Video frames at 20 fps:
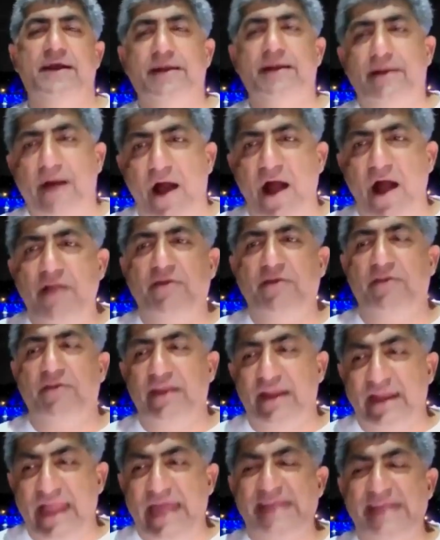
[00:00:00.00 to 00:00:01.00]
God
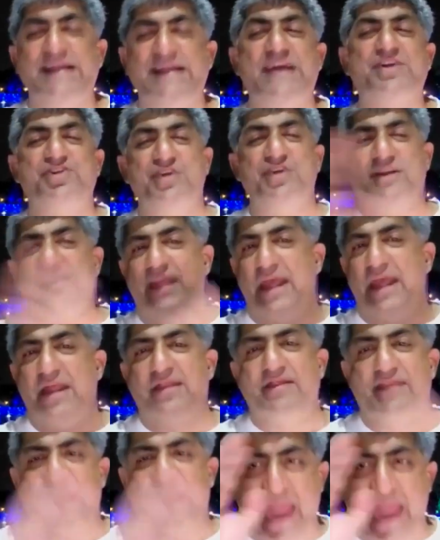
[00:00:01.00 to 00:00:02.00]
realization is
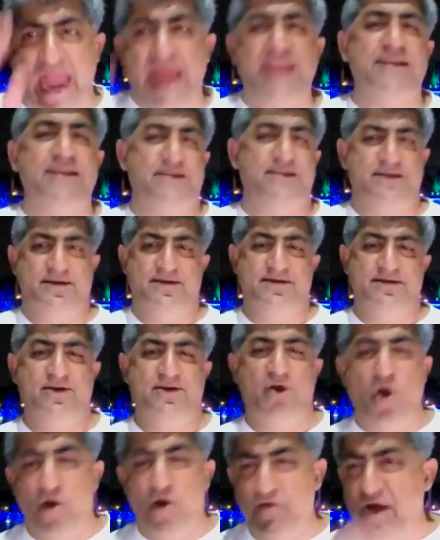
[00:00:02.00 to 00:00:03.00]
the end.
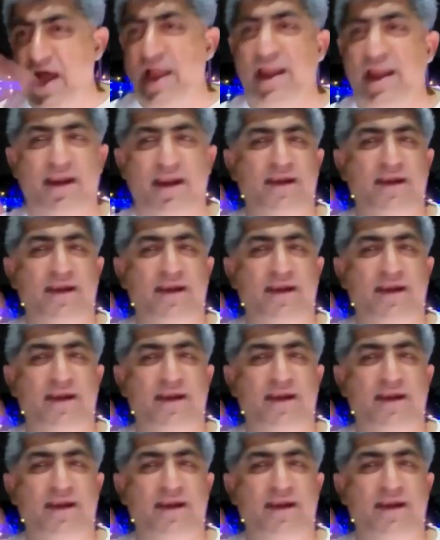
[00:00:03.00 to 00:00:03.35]
Over.